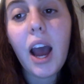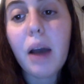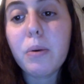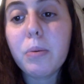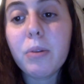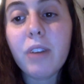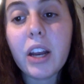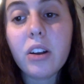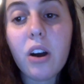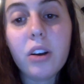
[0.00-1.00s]
I will
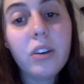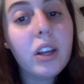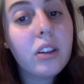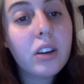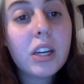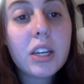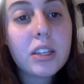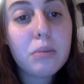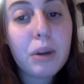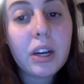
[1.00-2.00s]
provide concrete learning
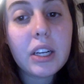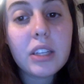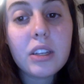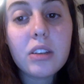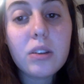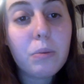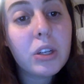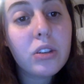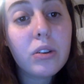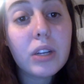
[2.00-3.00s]
experiences so my
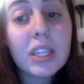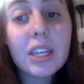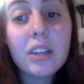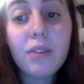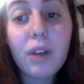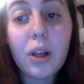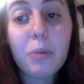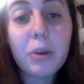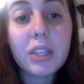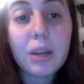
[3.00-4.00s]
students can develop
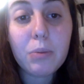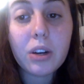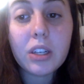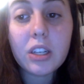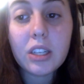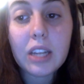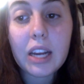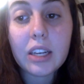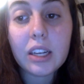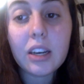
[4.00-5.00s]
a deeper
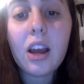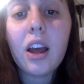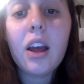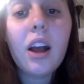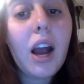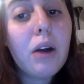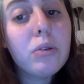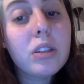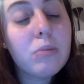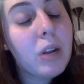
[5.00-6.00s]
understanding. I will
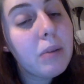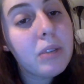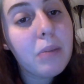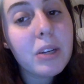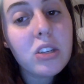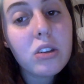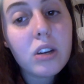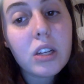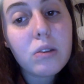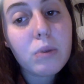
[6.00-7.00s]
sometimes let my
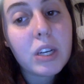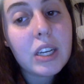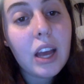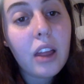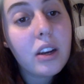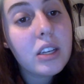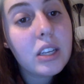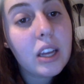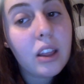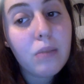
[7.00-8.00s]
students work together
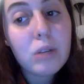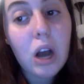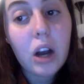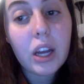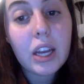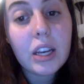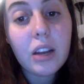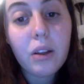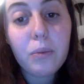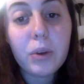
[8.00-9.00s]
to get them talking
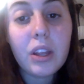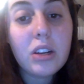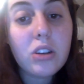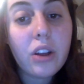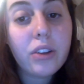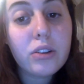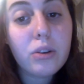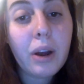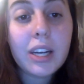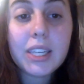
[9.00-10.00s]
with each other
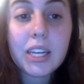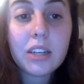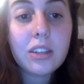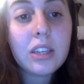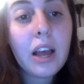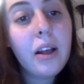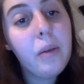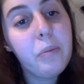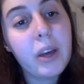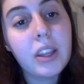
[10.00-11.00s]
so ideas,
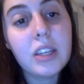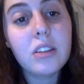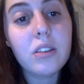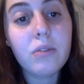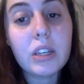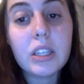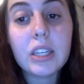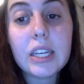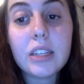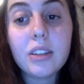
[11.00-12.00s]
methods, and
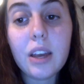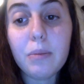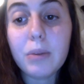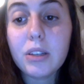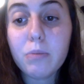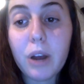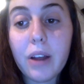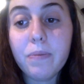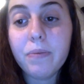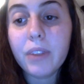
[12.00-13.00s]
reasonings can be spread.